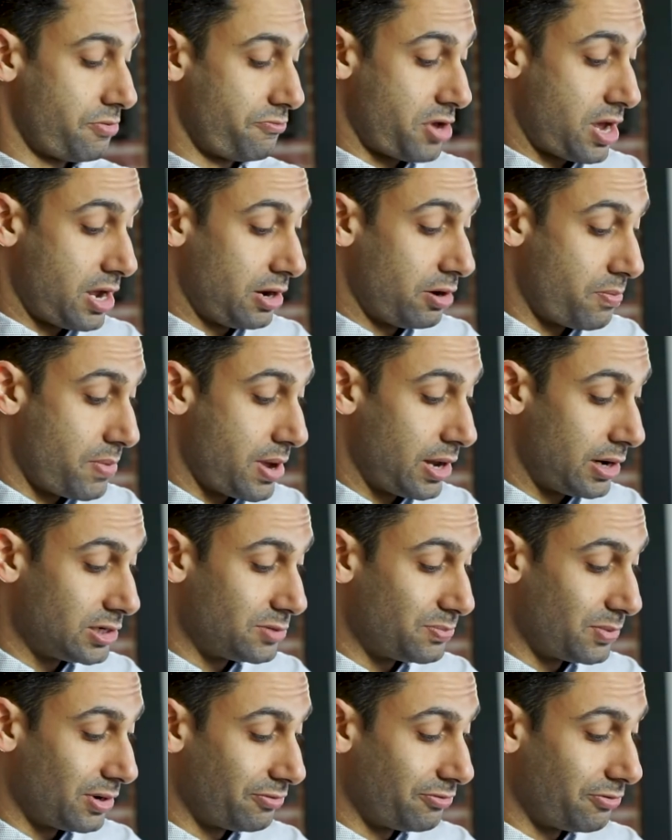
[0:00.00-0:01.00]
of anger
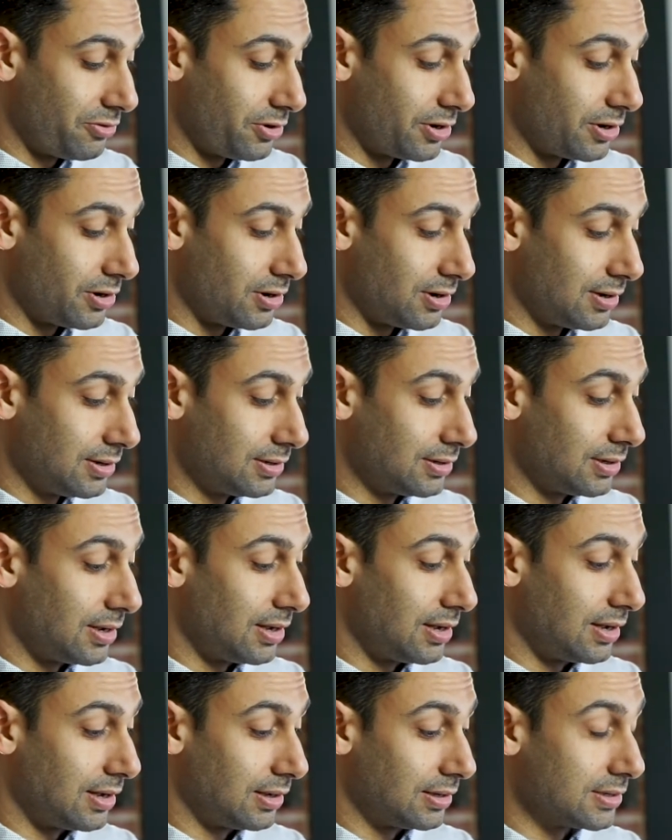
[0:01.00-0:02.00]
management for your
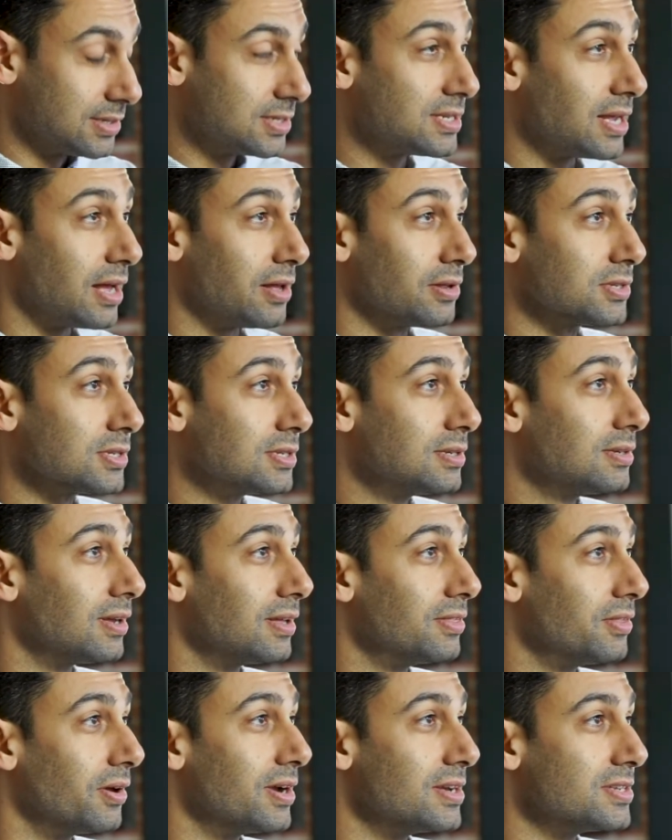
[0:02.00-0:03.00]
cells
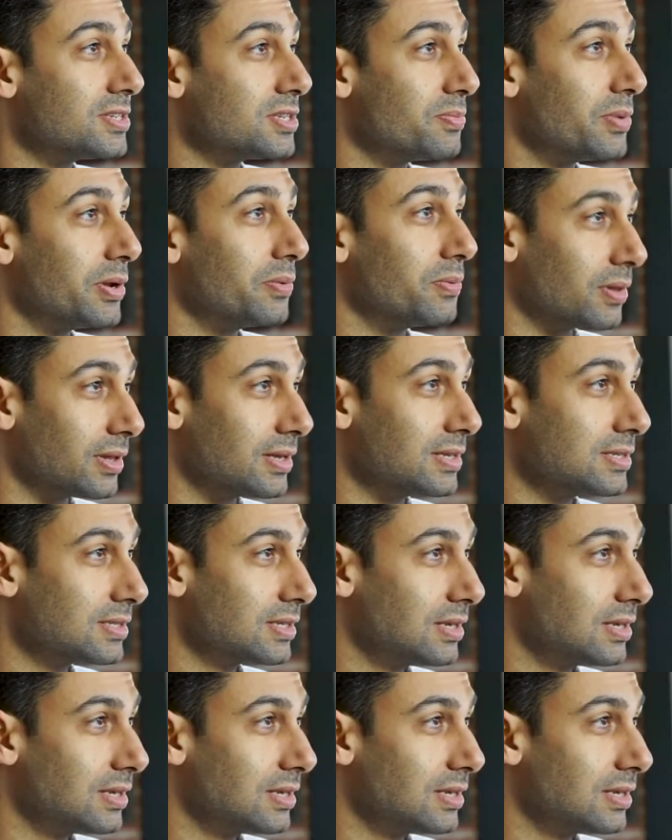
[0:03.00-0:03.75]
and their histamine release.